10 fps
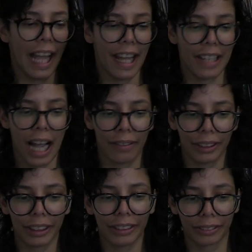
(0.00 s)
And
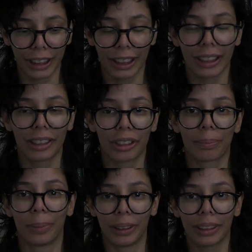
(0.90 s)
after reading this
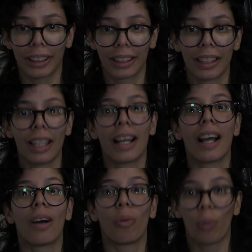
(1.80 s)
book,
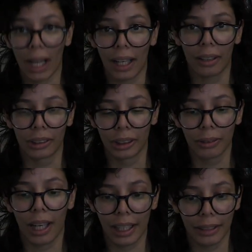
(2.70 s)
wow, do
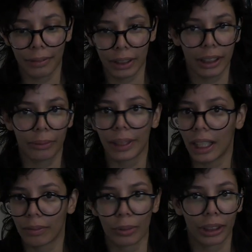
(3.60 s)
I feel like we
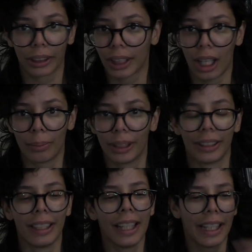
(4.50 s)
have more in
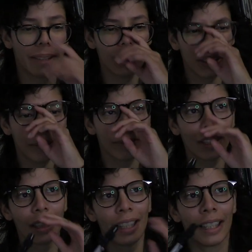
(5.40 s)
common.
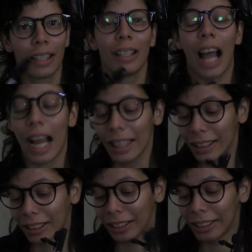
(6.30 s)
I
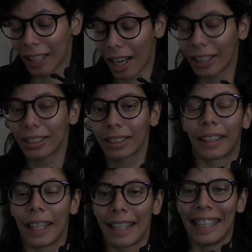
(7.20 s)
could not,
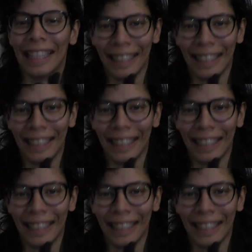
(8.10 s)
I